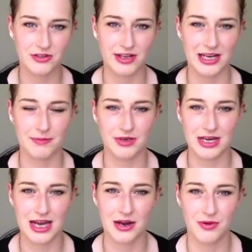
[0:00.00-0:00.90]
Cream.
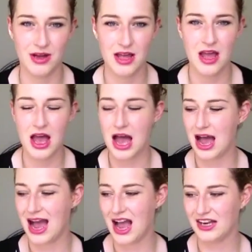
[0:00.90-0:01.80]
Now,
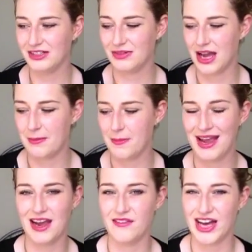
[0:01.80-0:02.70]
I am a
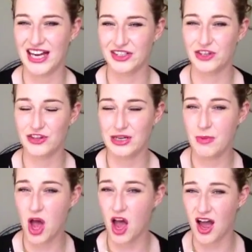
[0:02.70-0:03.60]
bit of a hand cream
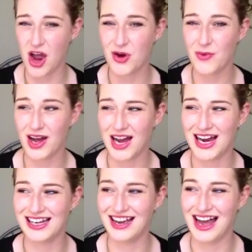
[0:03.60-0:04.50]
ho.
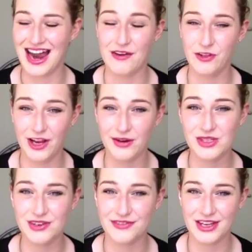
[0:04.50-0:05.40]
I have
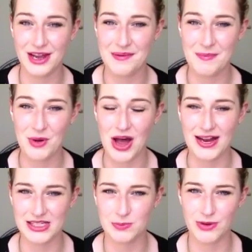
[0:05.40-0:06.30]
loads of them, but
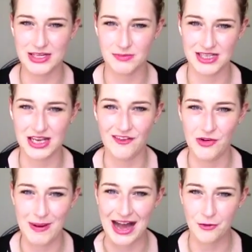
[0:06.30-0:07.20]
I spread myself
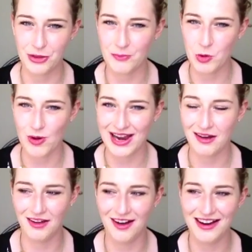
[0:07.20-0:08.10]
about them quite
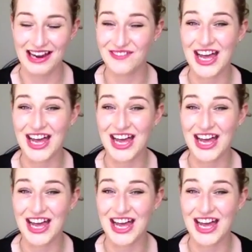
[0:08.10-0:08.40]
a lot, if